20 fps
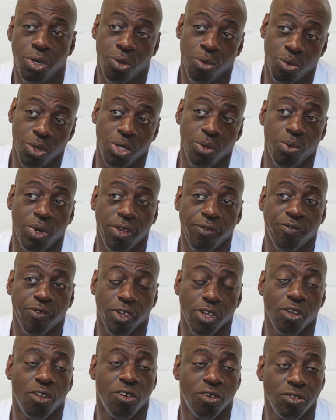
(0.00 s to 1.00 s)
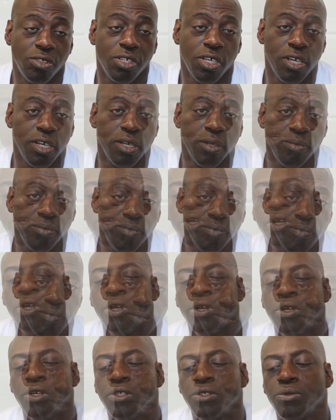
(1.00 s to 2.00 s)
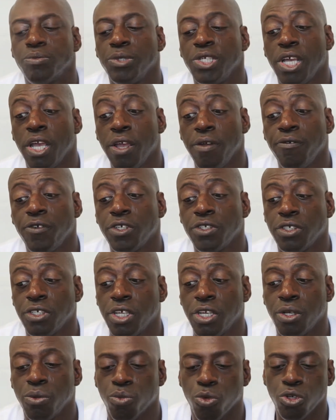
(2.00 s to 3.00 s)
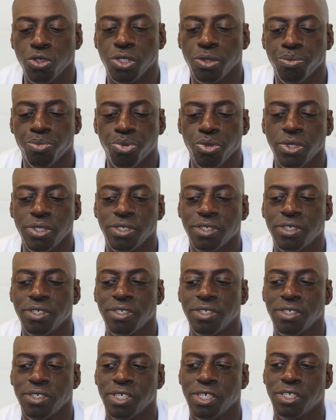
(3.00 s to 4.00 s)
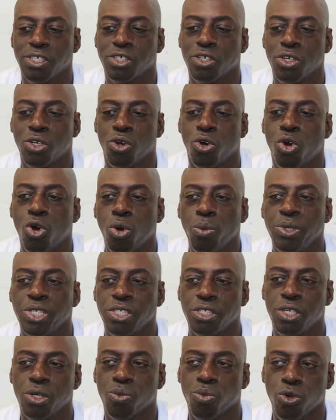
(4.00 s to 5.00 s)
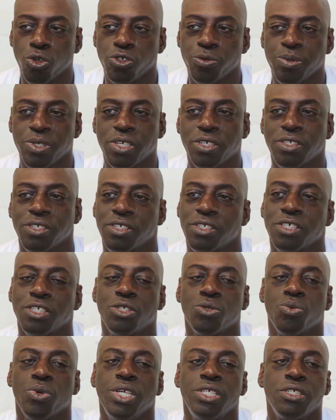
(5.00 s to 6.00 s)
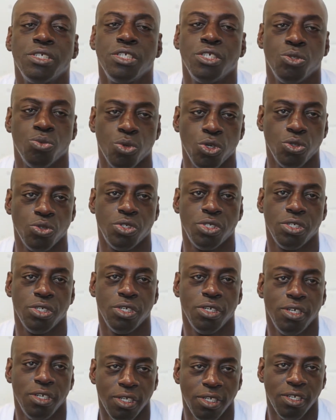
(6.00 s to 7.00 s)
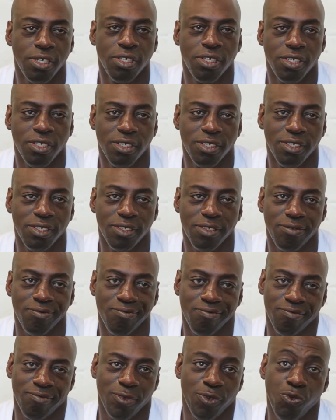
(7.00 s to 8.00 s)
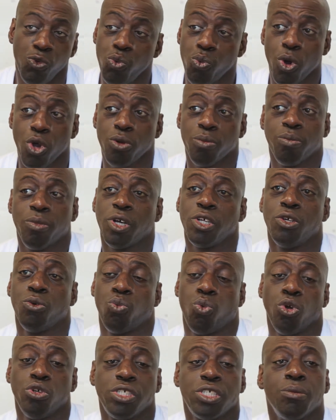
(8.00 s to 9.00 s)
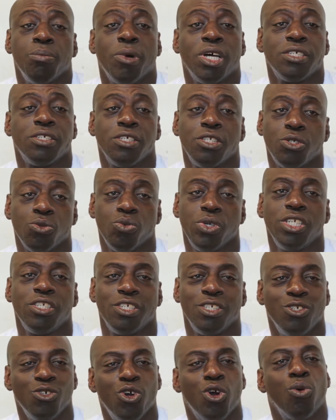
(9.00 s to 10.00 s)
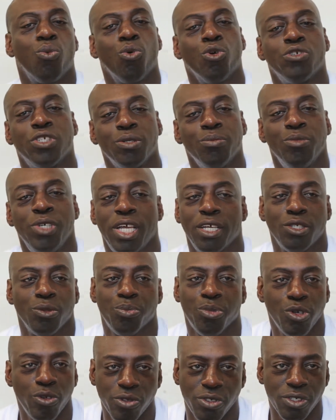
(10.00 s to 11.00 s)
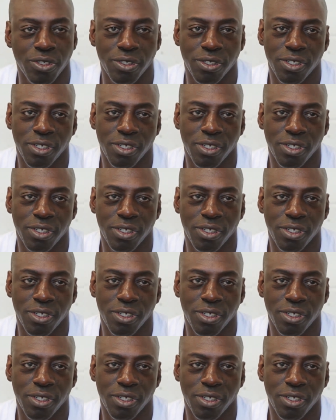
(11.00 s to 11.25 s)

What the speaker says: Went away for a long time. Behavior is getting worse in prison. It's going to always get worse because the situation is worse. If you worsen my situation, you're going to worsen me as a person.